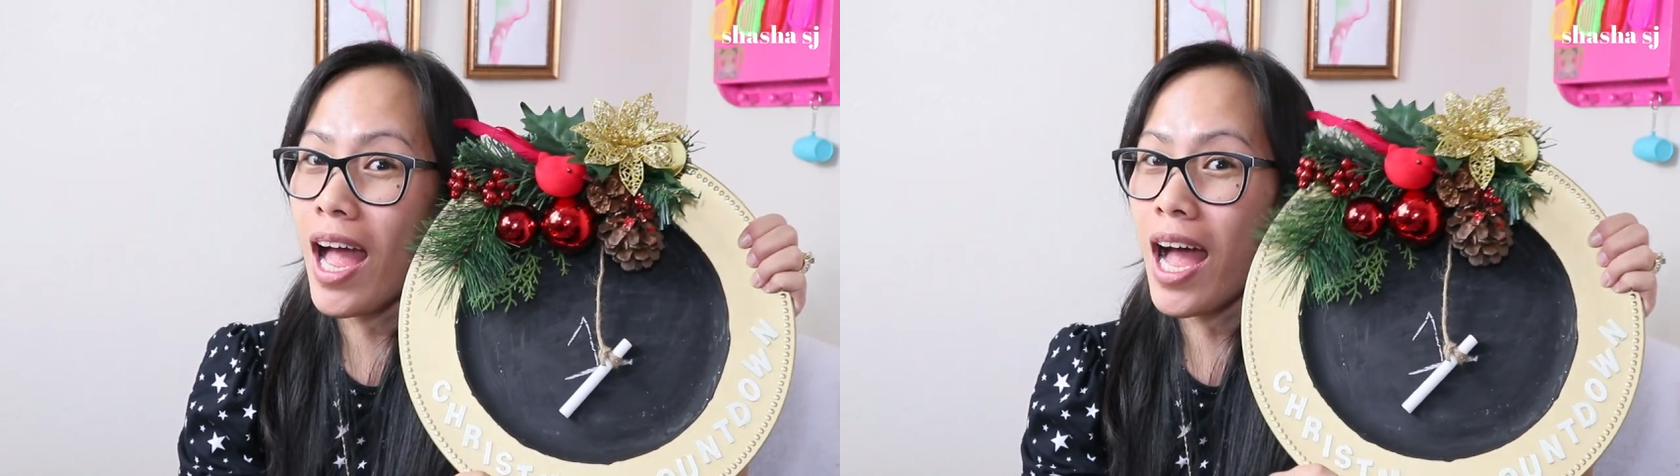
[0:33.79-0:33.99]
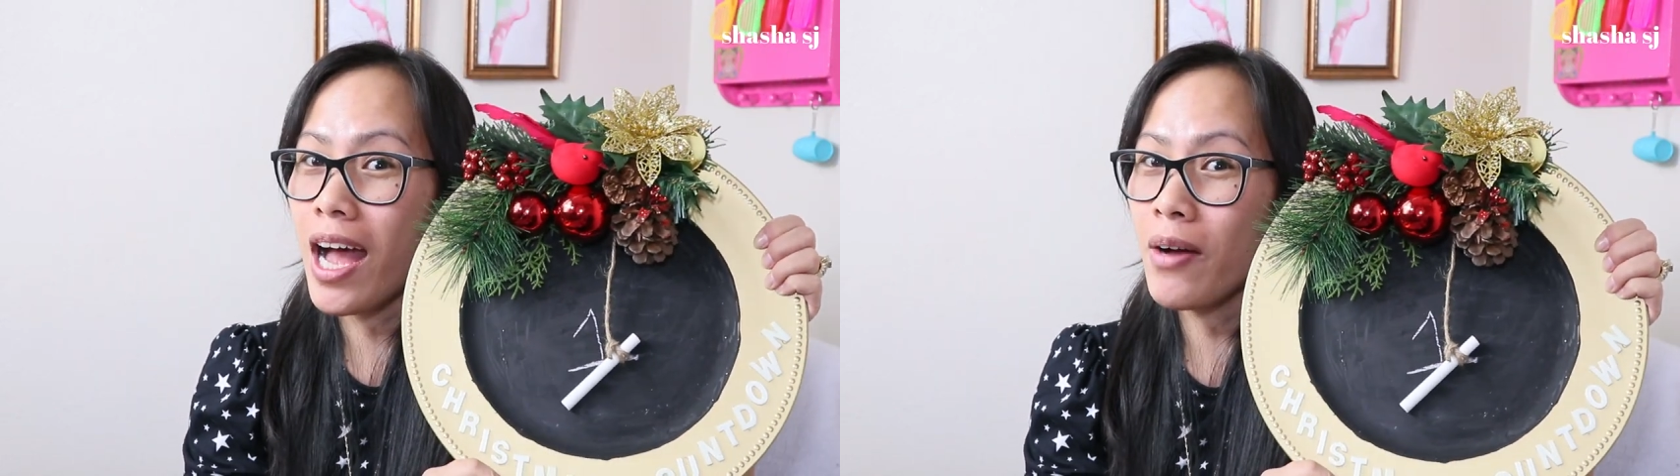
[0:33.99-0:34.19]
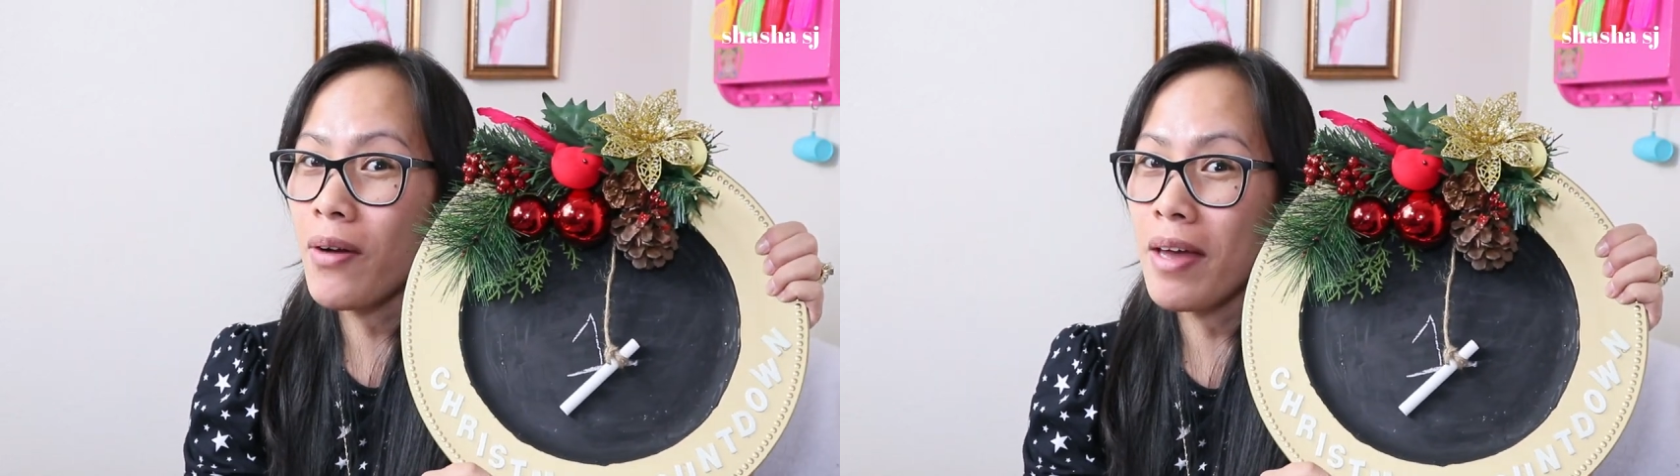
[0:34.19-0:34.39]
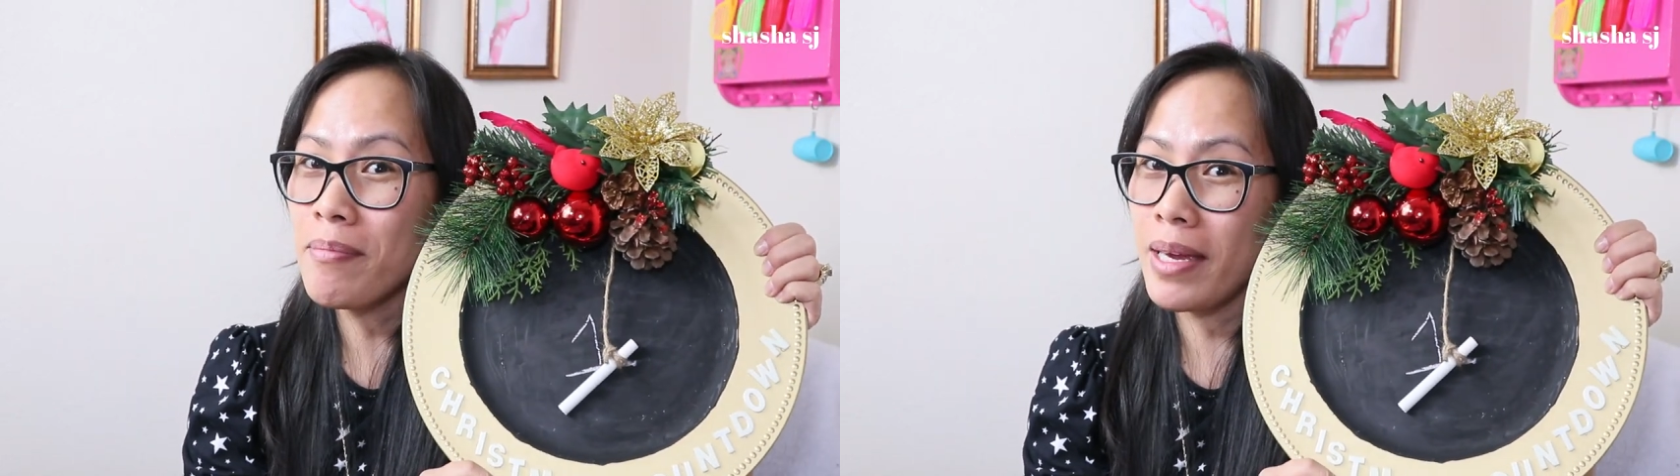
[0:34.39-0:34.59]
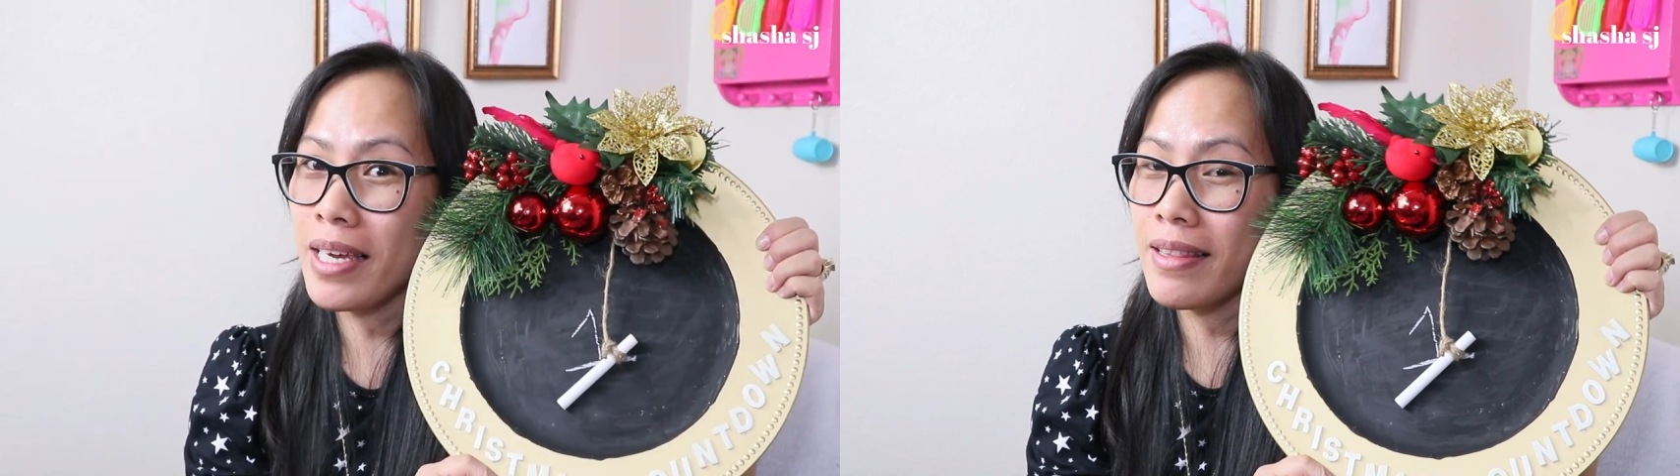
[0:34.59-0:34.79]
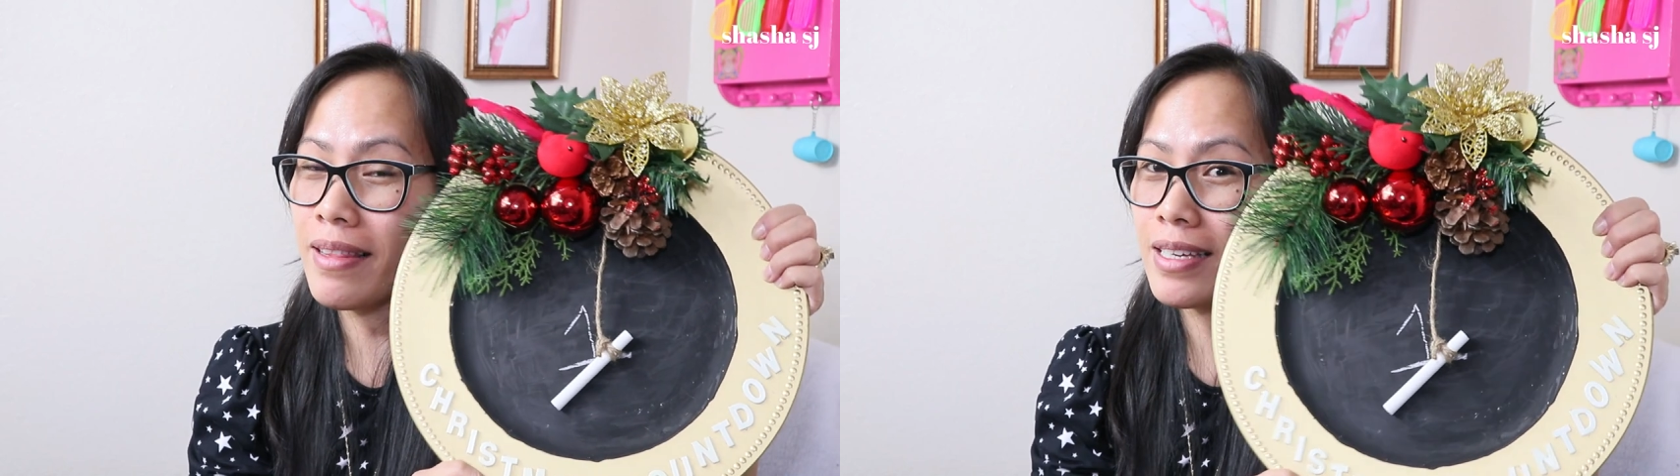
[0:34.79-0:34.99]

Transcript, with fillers: how I make